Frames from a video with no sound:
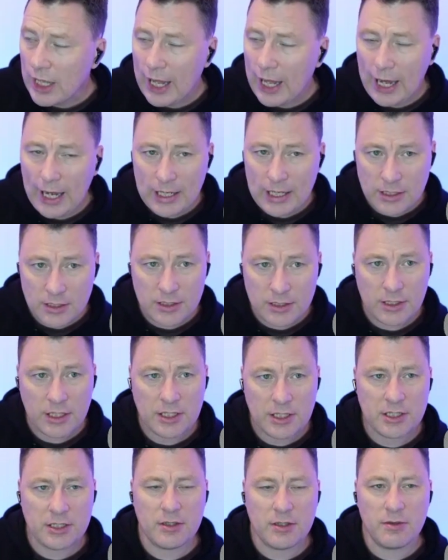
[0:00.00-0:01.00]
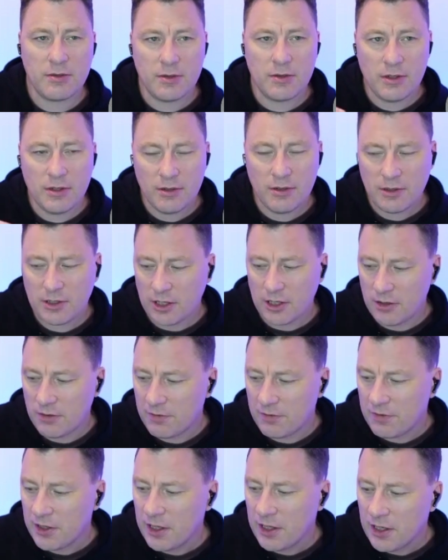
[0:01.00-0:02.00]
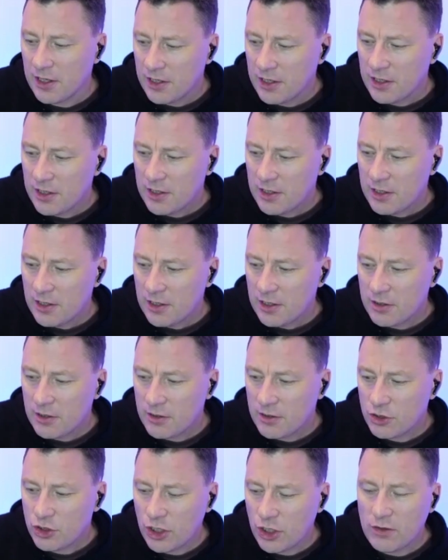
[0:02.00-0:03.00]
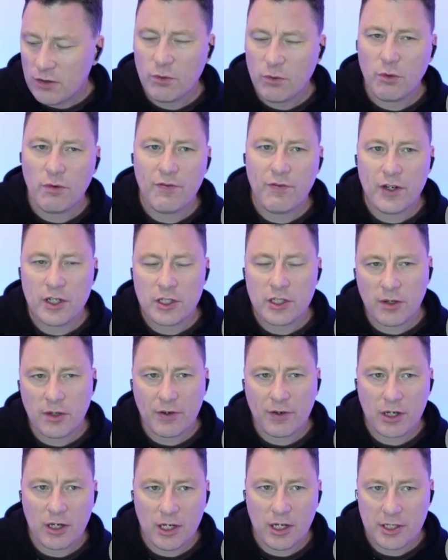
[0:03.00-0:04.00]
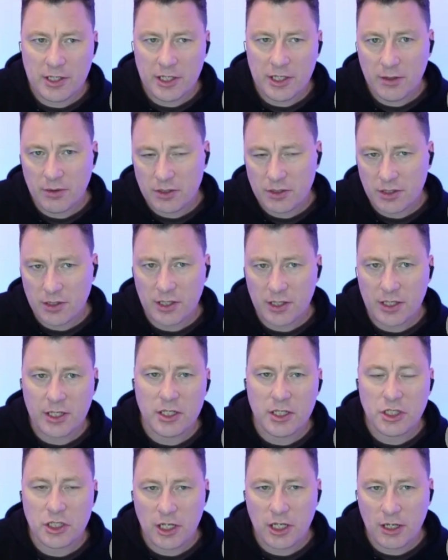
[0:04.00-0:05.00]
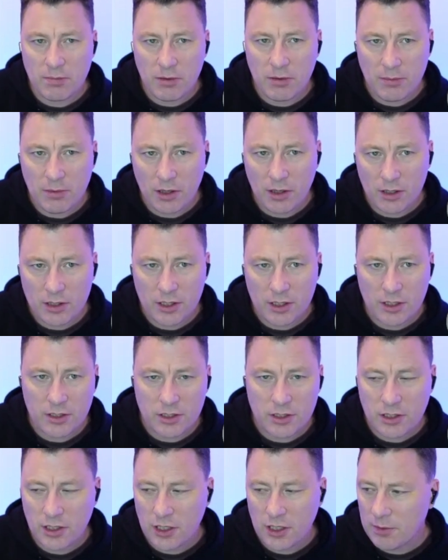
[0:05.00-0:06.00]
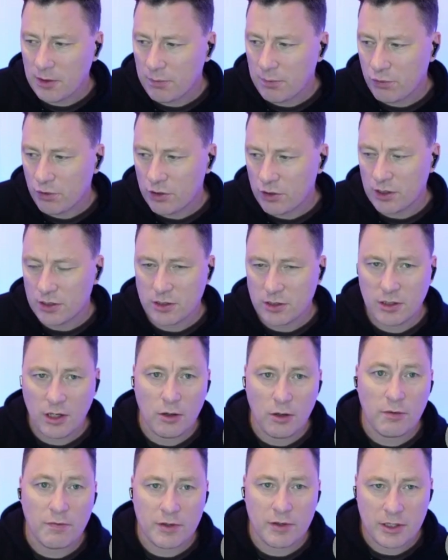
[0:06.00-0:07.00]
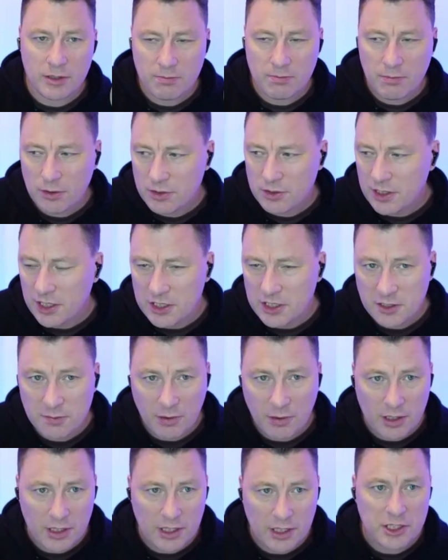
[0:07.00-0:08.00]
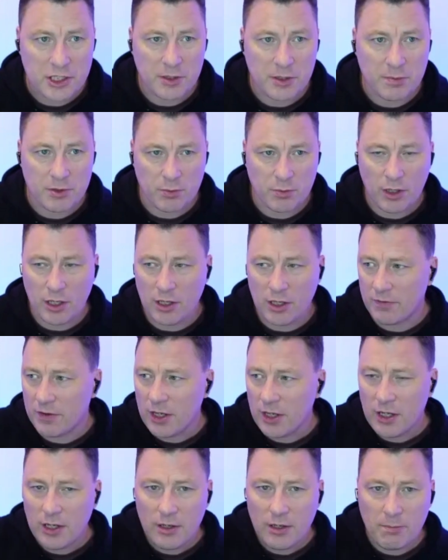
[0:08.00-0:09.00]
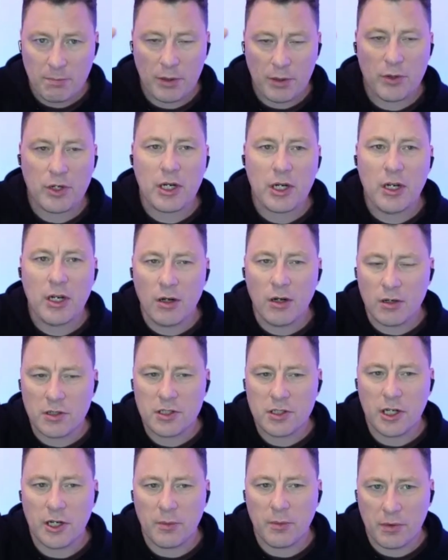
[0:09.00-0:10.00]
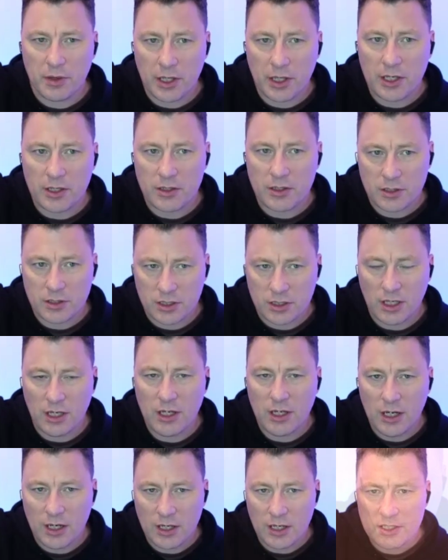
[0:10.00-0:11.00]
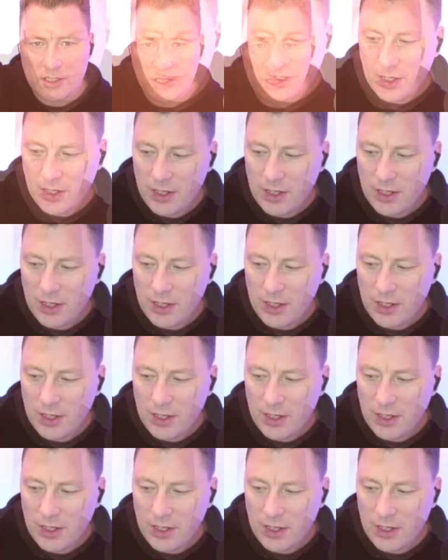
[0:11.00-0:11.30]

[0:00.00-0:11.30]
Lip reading: And this kind of general philosophical idea, which I think is shared by marketing and certainly by product, and hopefully in most cases by leadership as well, of building a long-term thing that's going to last.